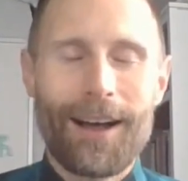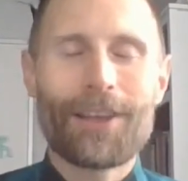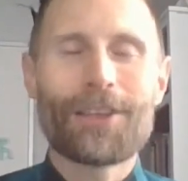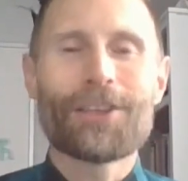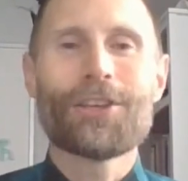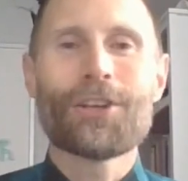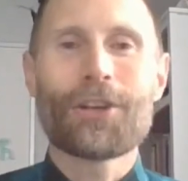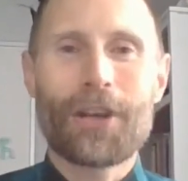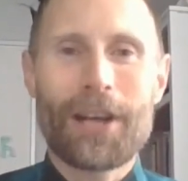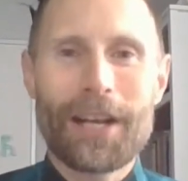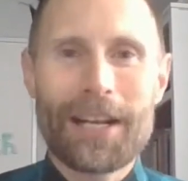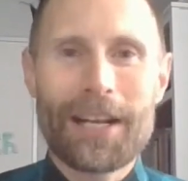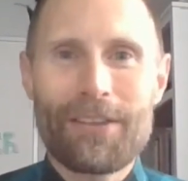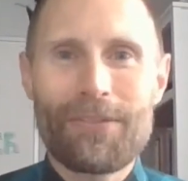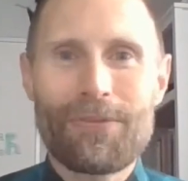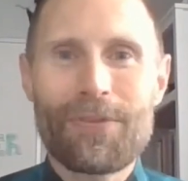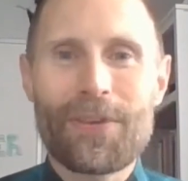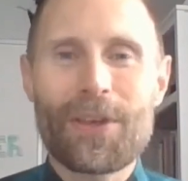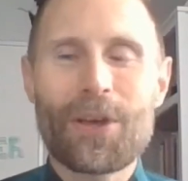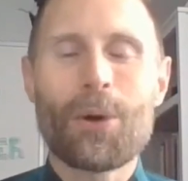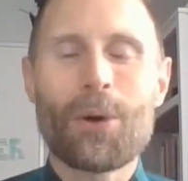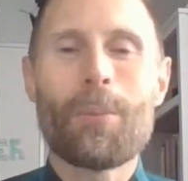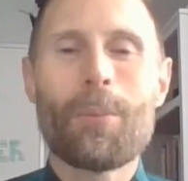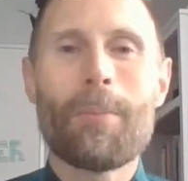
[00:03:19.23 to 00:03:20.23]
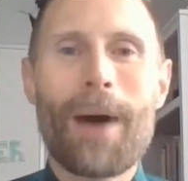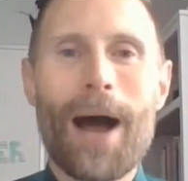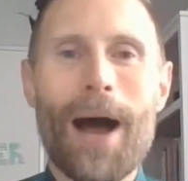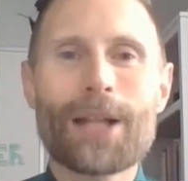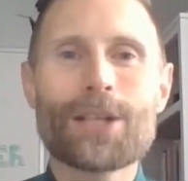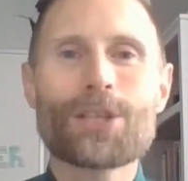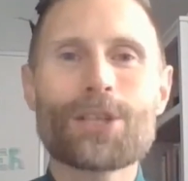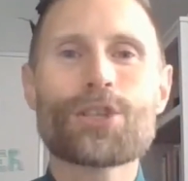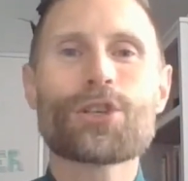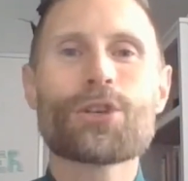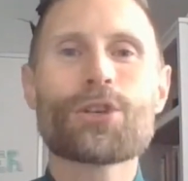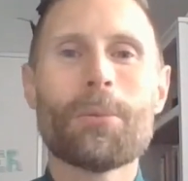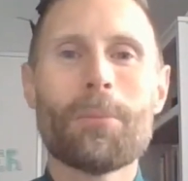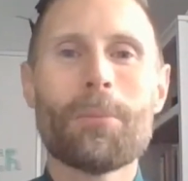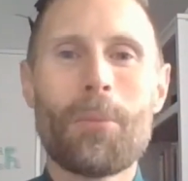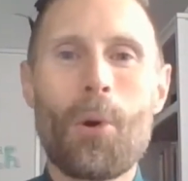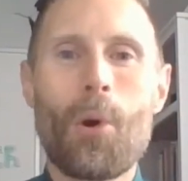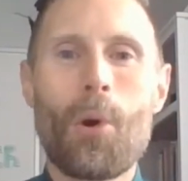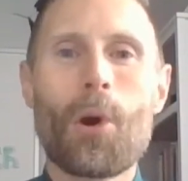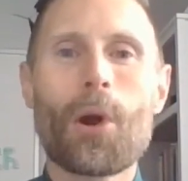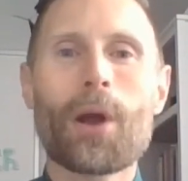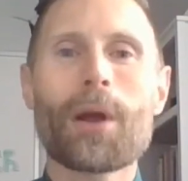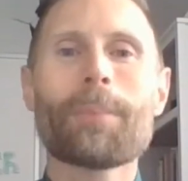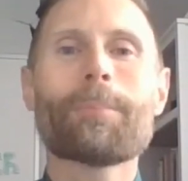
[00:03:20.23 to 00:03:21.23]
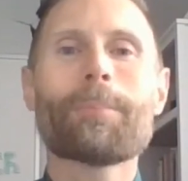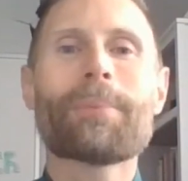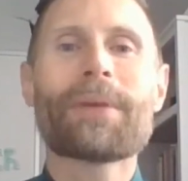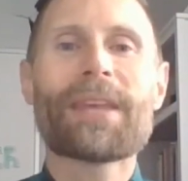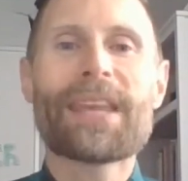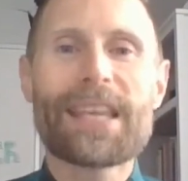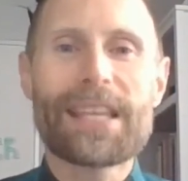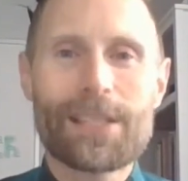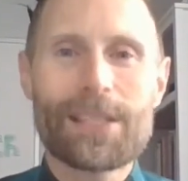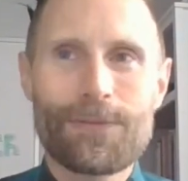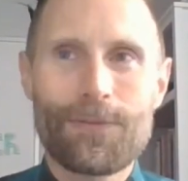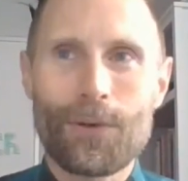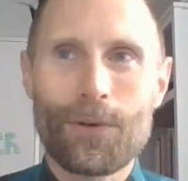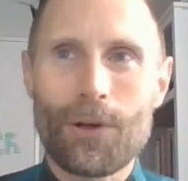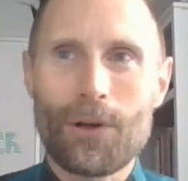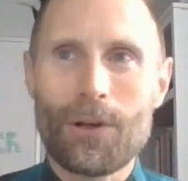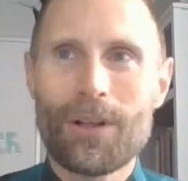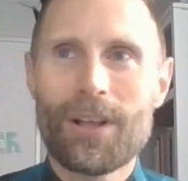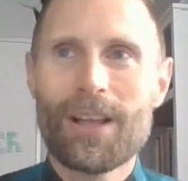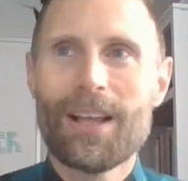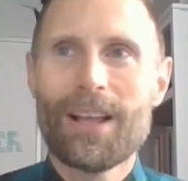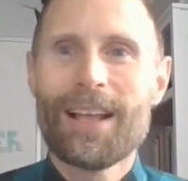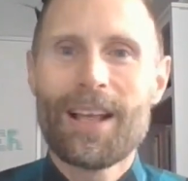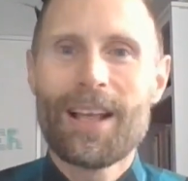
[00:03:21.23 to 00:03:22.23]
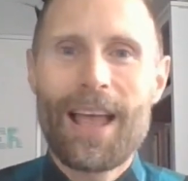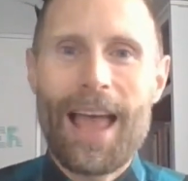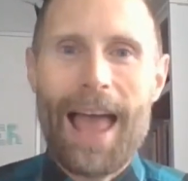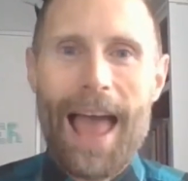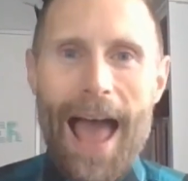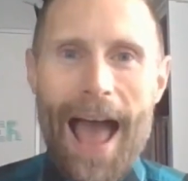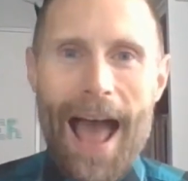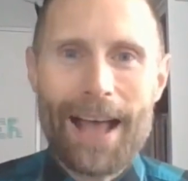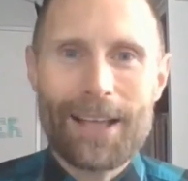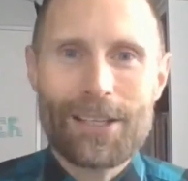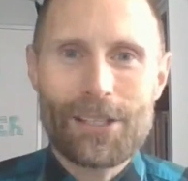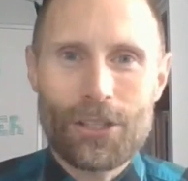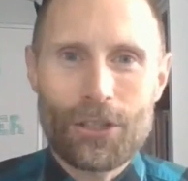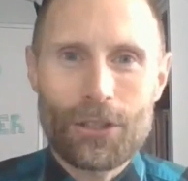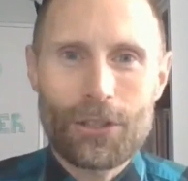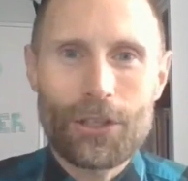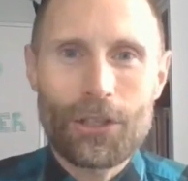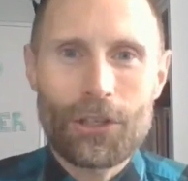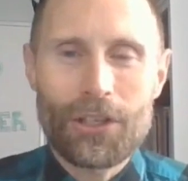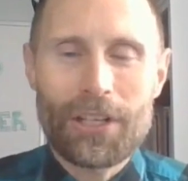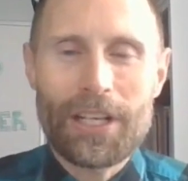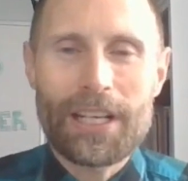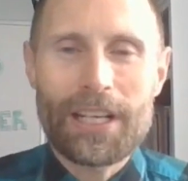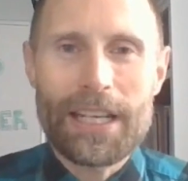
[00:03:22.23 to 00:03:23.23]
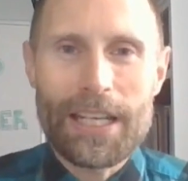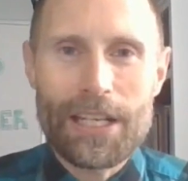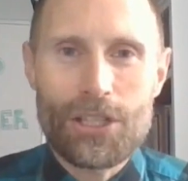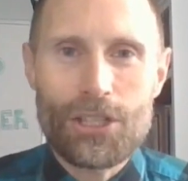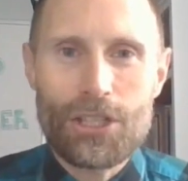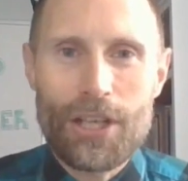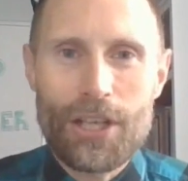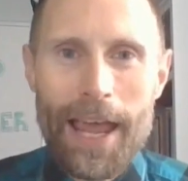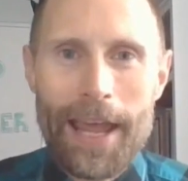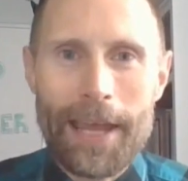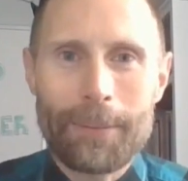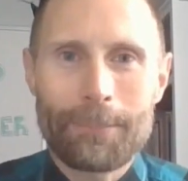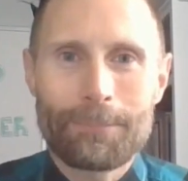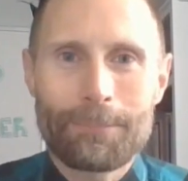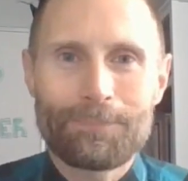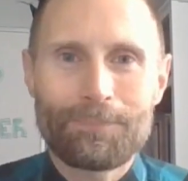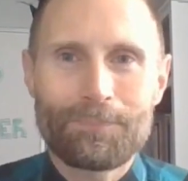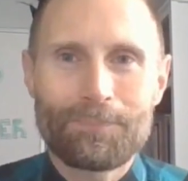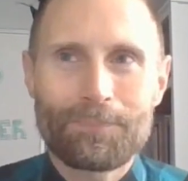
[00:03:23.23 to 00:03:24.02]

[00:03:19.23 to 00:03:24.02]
you're going to feel much more peaceful as you're learning each day.